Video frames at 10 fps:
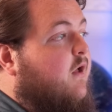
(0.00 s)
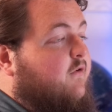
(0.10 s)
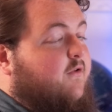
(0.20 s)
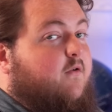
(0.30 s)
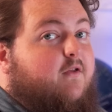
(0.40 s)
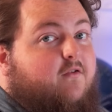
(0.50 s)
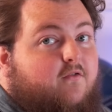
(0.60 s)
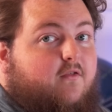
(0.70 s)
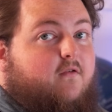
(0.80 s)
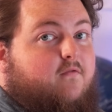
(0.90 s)
So this
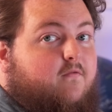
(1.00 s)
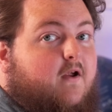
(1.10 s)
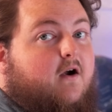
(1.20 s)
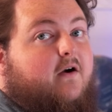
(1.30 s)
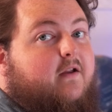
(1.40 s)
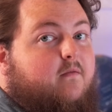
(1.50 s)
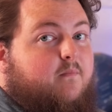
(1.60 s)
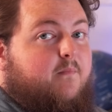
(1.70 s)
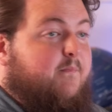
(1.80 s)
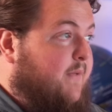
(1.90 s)
is the very
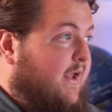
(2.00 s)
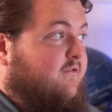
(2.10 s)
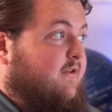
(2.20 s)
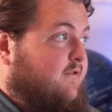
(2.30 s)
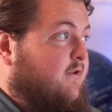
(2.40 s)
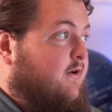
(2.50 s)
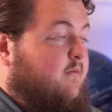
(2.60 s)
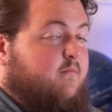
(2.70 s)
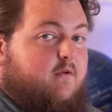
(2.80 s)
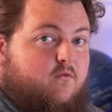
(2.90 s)
basic
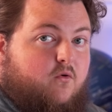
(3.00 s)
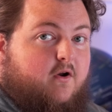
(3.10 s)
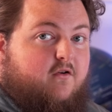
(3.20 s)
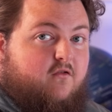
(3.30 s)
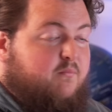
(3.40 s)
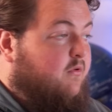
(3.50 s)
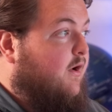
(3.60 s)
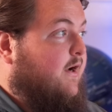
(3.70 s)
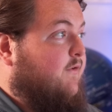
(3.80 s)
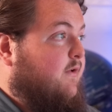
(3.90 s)
setup. If you were to just
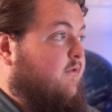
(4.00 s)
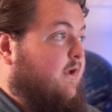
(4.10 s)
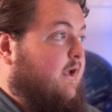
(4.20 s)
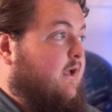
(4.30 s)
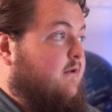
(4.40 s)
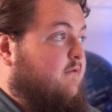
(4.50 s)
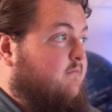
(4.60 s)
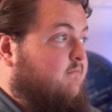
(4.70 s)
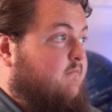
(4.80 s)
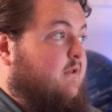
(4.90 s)
plug everything
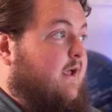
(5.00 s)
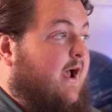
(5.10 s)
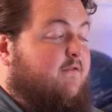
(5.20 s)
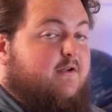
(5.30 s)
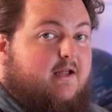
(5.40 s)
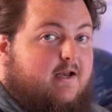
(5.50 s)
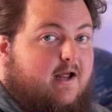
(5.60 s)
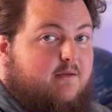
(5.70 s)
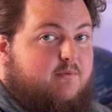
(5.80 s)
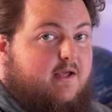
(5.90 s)
in, have it get an
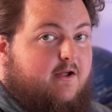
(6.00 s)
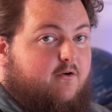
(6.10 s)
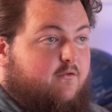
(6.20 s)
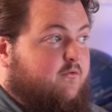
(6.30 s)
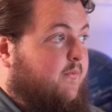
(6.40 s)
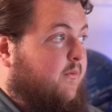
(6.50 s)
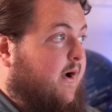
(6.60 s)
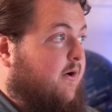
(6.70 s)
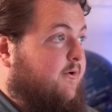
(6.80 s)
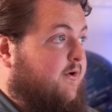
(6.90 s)
IP address from the
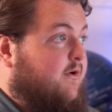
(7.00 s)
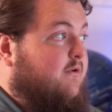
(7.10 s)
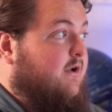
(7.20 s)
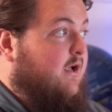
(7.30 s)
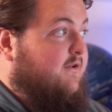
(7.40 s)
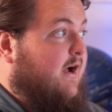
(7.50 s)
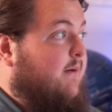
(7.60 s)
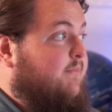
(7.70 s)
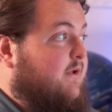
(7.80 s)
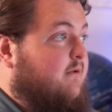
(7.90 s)
router,
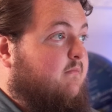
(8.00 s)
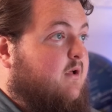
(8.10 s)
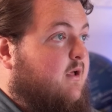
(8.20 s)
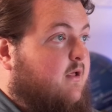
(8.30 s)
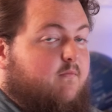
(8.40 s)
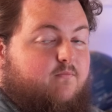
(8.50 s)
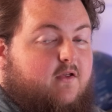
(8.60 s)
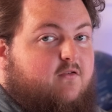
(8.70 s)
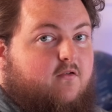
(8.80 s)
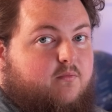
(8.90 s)
adopt it,
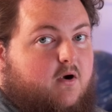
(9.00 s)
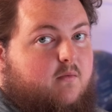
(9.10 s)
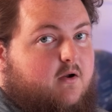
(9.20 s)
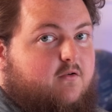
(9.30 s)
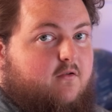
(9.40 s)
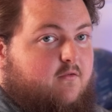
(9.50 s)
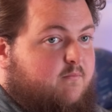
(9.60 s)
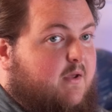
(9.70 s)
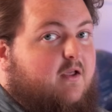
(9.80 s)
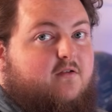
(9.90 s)
this is pretty much as
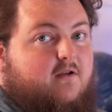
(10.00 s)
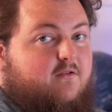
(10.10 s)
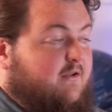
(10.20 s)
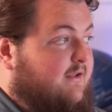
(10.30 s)
basic as it